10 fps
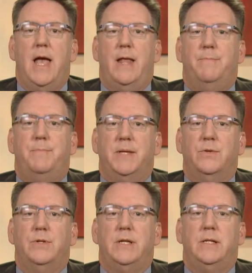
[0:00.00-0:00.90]
and
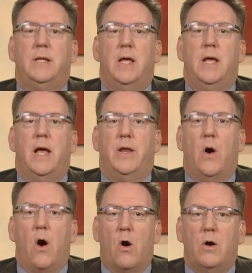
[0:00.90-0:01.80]
building an
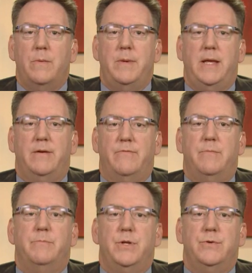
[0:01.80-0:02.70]
army of
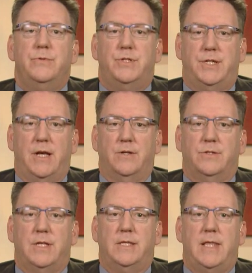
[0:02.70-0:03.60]
immune
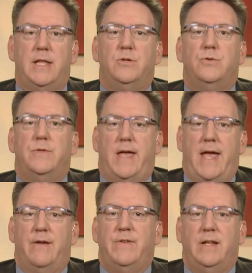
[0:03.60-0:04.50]
cells that then do the
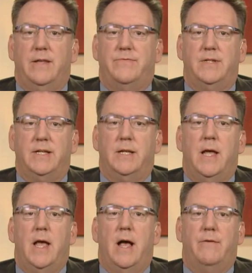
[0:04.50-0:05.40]
heavy lifting
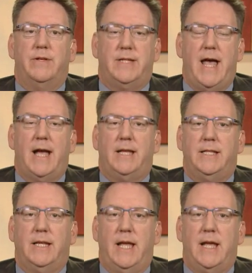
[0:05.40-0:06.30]
of
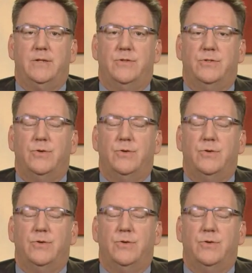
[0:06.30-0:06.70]
attacking the cancer.